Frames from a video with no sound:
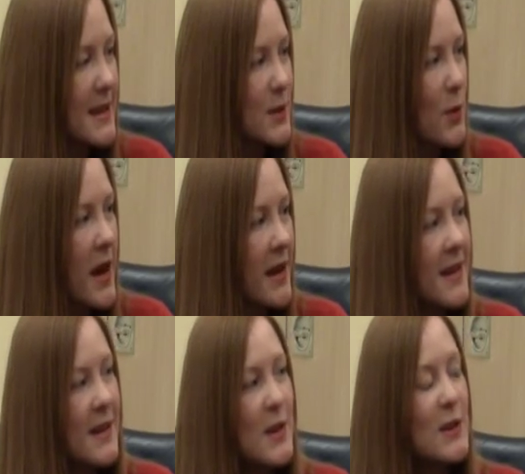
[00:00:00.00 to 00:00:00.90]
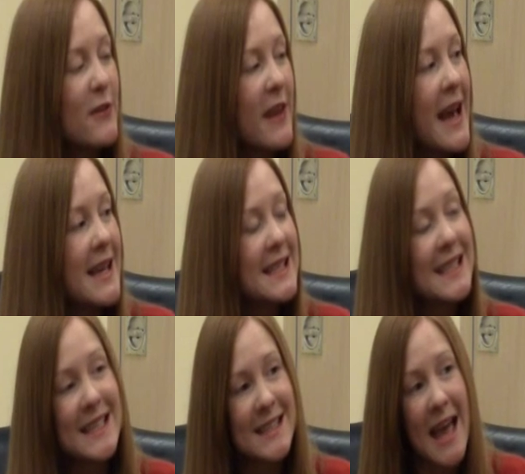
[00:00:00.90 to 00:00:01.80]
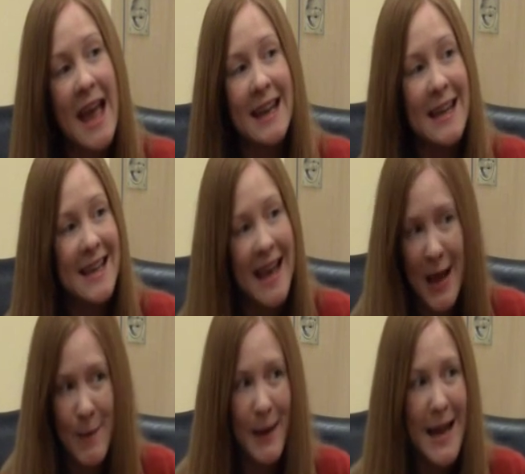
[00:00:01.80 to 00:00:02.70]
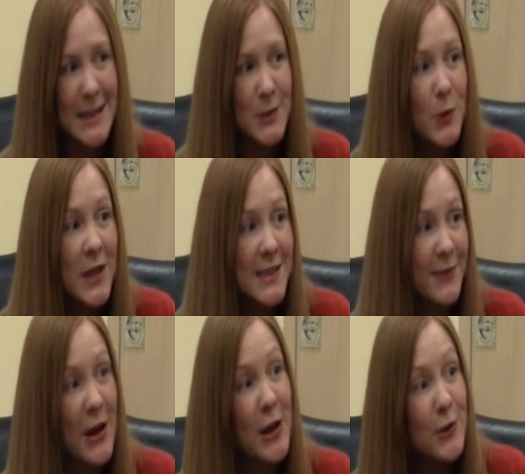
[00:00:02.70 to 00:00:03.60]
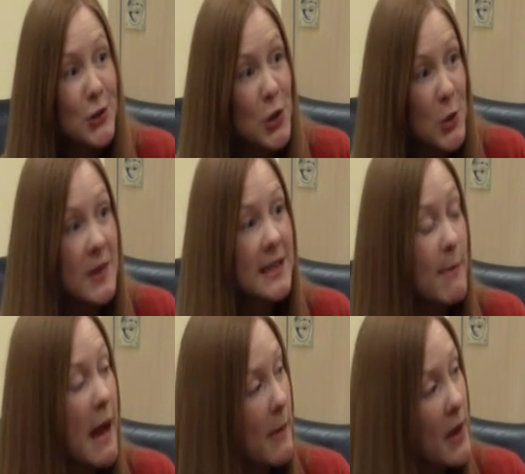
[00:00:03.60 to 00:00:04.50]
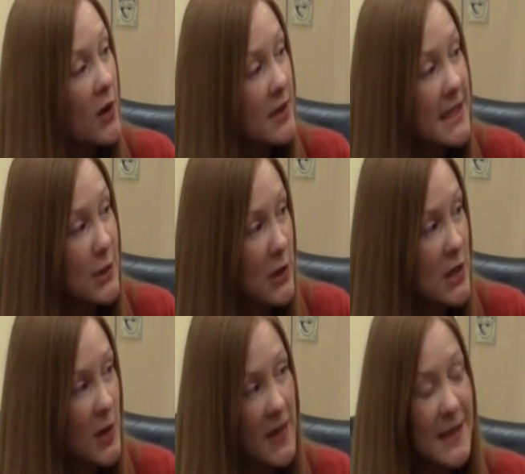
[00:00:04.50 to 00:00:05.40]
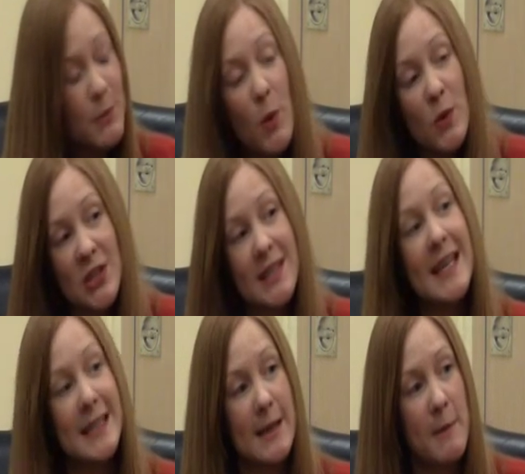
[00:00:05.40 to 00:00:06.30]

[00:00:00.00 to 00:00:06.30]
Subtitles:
That's great. So if you had any last words for any of the students that might be considering doing this, what would you say to